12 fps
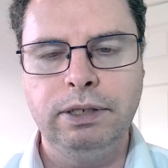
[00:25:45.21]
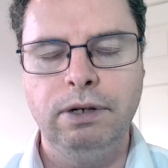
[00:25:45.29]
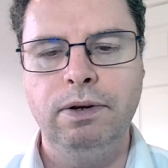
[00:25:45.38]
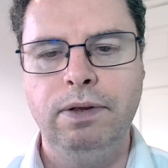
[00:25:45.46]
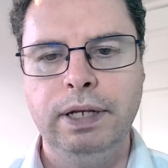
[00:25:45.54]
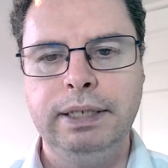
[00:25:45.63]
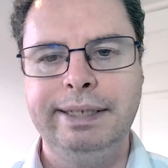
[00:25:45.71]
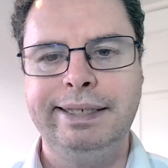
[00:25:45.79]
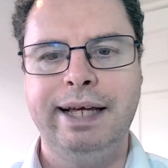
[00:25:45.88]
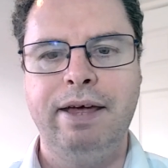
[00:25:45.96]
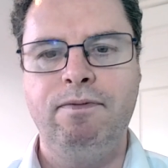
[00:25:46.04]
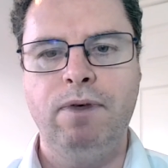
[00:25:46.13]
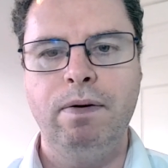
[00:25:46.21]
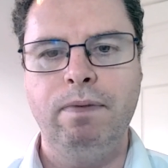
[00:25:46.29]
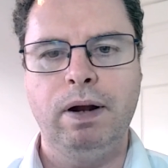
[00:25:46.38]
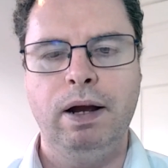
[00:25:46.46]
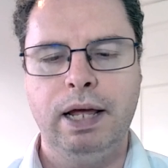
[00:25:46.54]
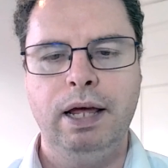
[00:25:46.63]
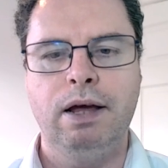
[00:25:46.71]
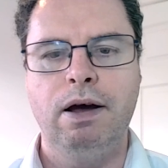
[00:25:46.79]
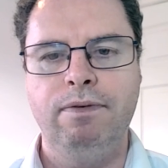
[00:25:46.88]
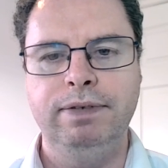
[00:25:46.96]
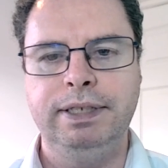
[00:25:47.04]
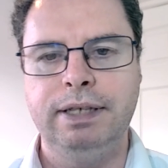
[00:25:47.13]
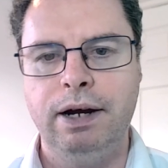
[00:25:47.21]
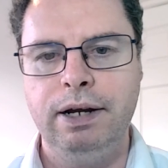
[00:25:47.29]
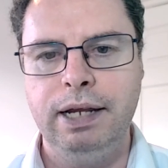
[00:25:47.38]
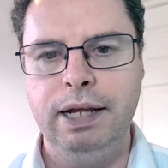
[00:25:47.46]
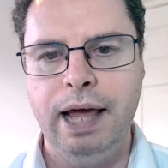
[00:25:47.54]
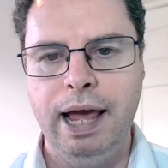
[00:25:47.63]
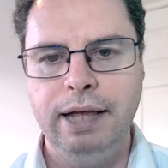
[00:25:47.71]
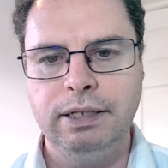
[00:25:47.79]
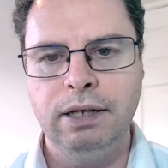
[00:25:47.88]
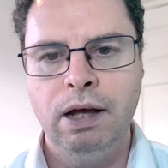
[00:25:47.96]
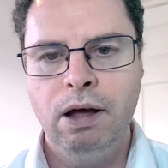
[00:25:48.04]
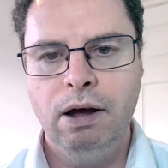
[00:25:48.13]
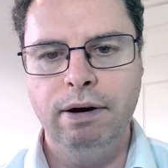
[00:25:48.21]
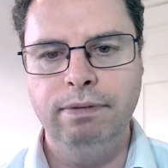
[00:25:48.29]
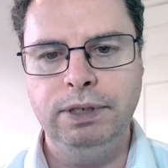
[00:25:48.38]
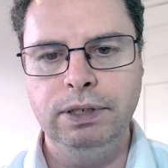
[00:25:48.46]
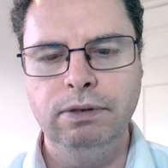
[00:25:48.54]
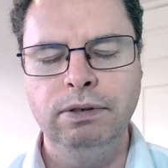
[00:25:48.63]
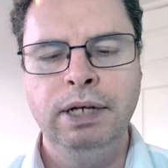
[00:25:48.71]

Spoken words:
This is a 5 o'clock kickoff on Saturday the 8th of June.